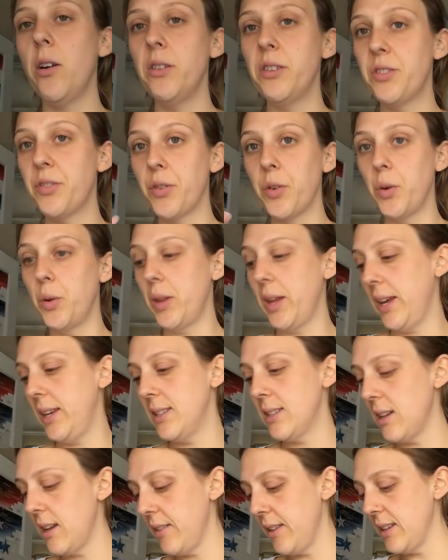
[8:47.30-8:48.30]
goes through
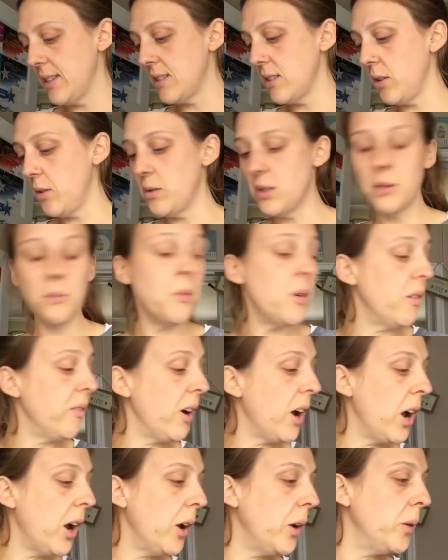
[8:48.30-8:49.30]
these like there's no
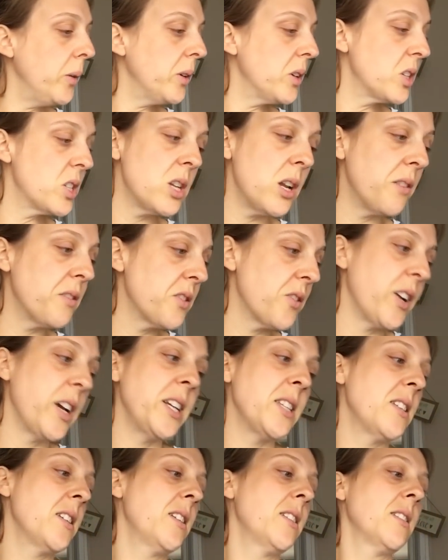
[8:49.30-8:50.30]
tomorrow. She loves
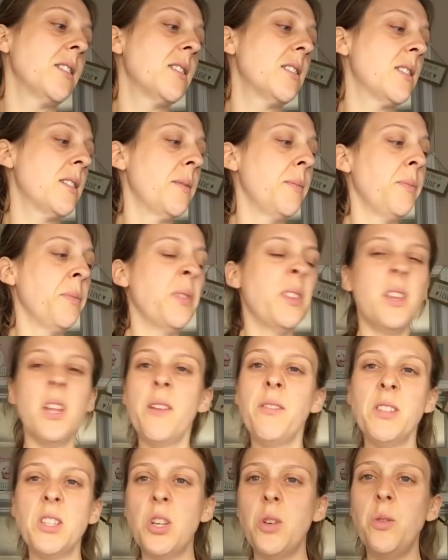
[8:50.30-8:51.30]
raisins. The
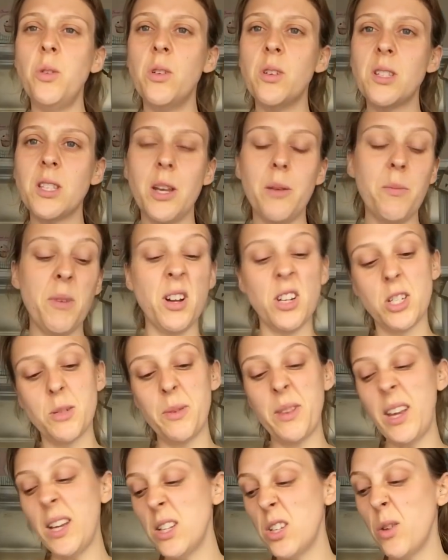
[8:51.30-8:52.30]
other two, not so much,
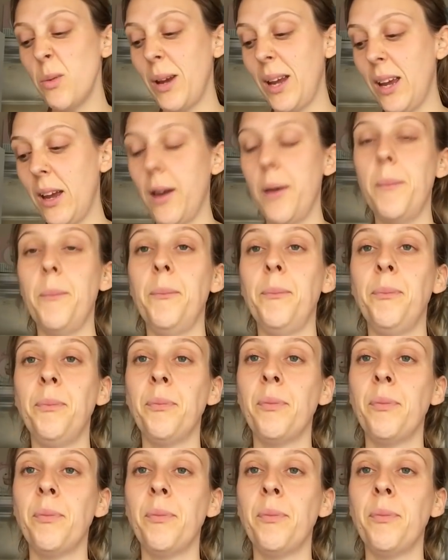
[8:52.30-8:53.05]
but they do eat them.